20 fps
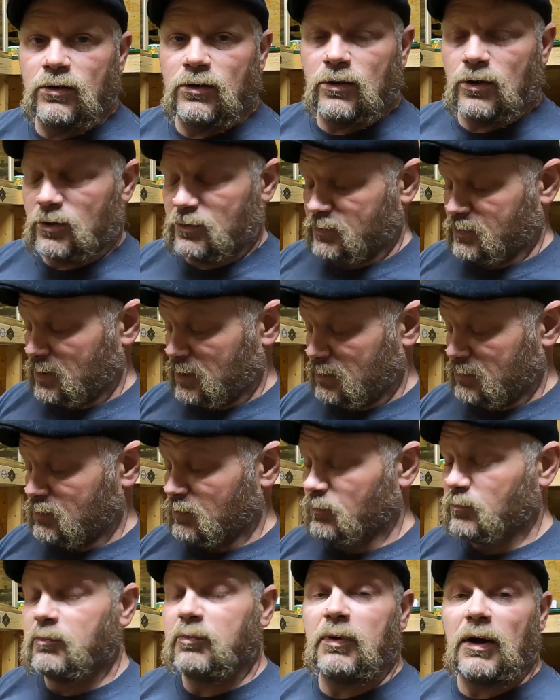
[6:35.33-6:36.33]
or
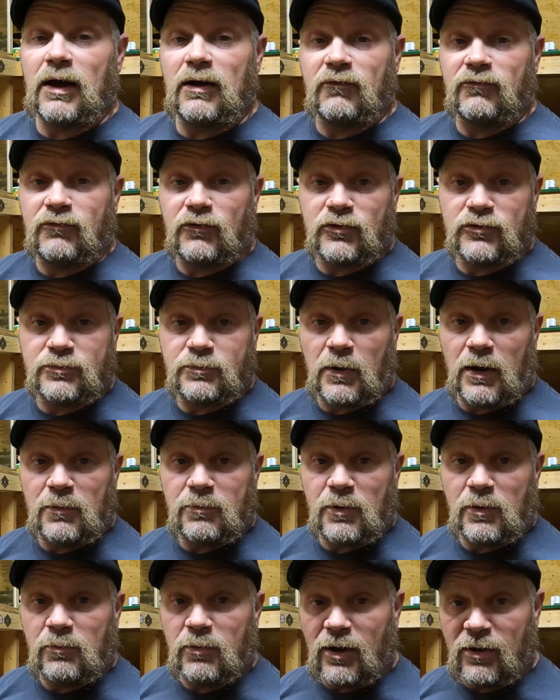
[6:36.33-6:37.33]
first
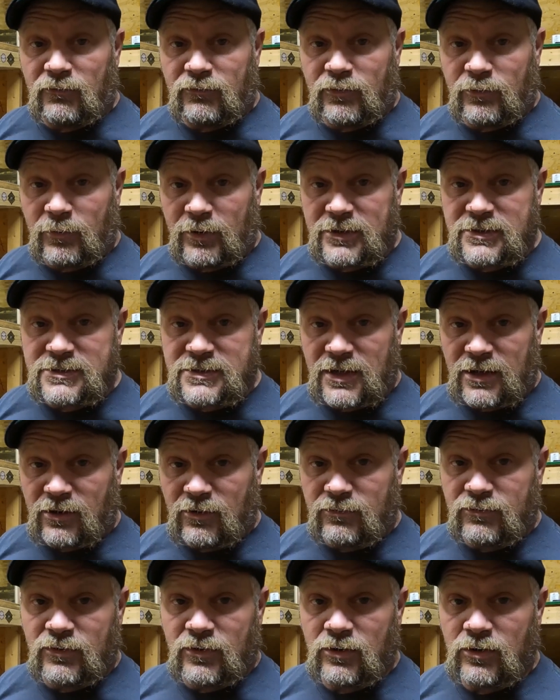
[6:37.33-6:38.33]
pipe I bought for
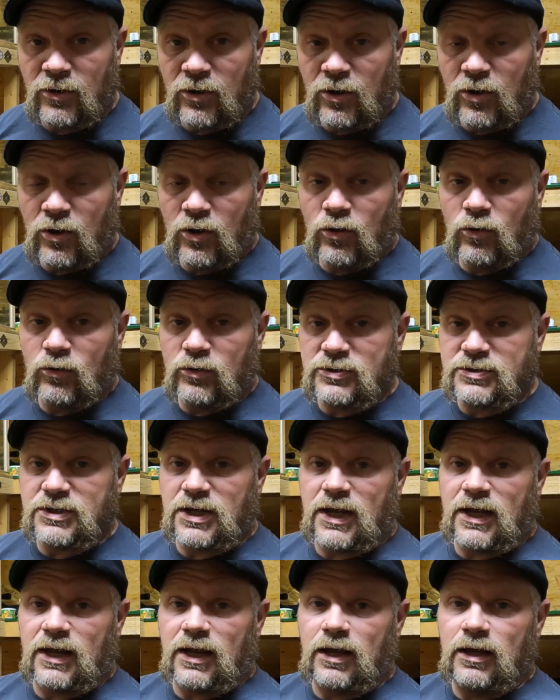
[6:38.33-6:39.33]
myself, was
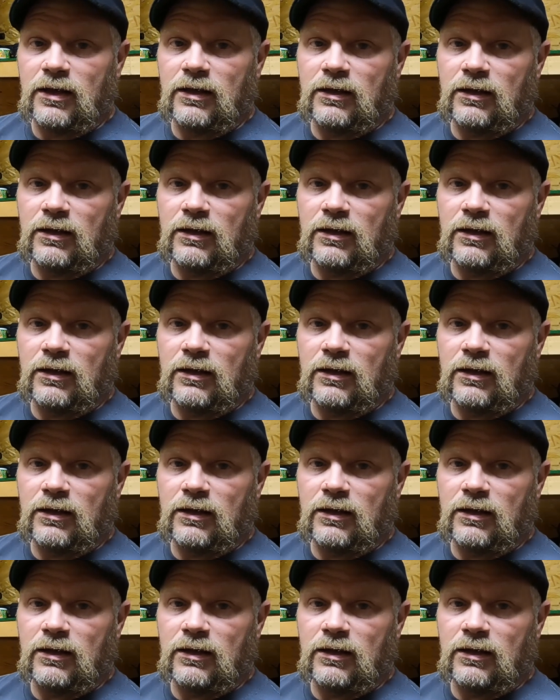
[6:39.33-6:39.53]
a